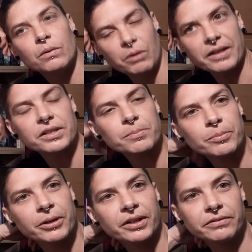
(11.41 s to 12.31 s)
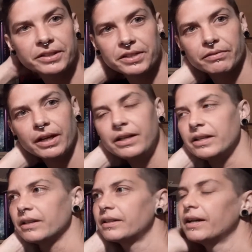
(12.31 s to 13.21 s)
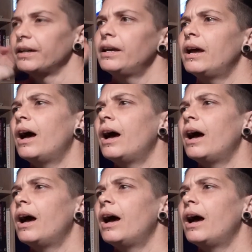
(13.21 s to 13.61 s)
as I was preparing for this reading, okay,